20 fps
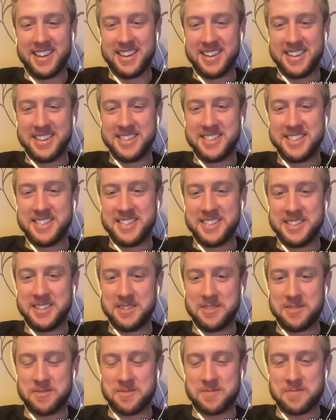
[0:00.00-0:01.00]

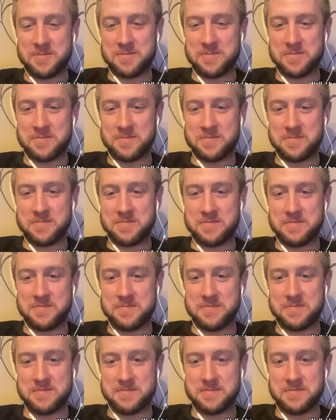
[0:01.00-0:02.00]

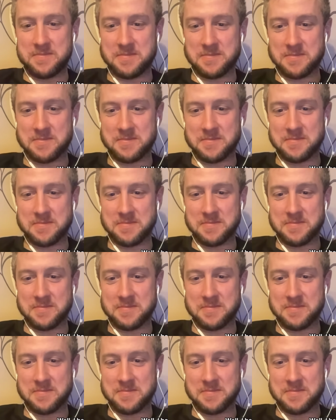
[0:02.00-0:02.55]
(silent)